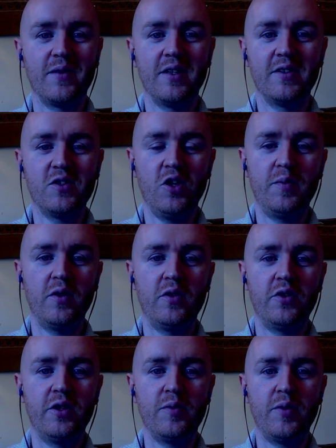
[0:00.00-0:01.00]
it's all about
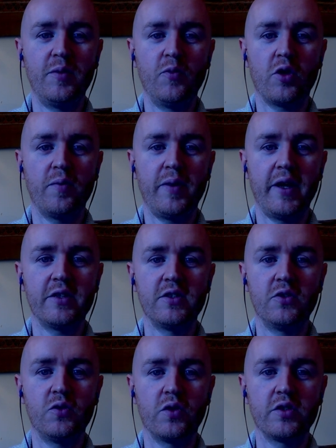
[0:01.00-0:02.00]
learning to be more
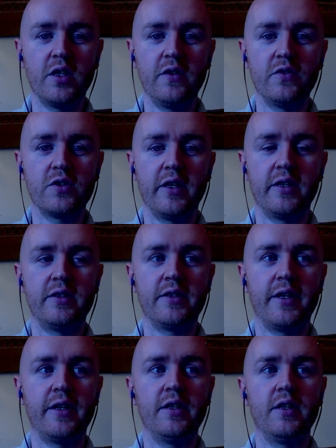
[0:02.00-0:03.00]
compassionate to ourselves and
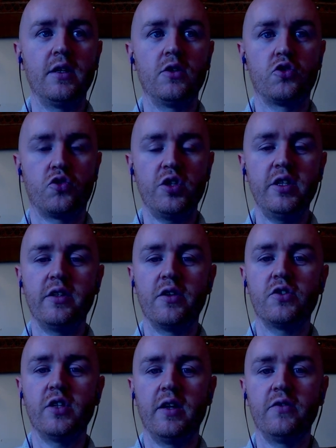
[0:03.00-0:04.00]
uh, treating
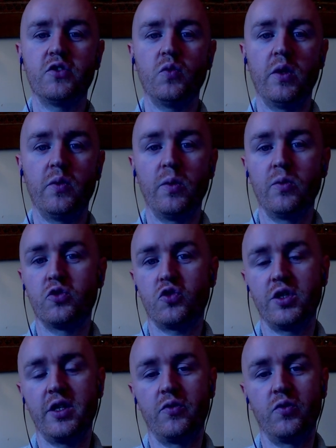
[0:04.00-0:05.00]
ourselves the way we would
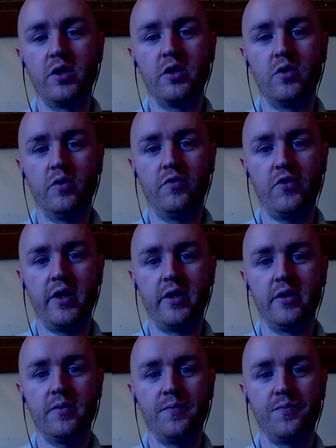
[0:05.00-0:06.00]
treat a really good friend.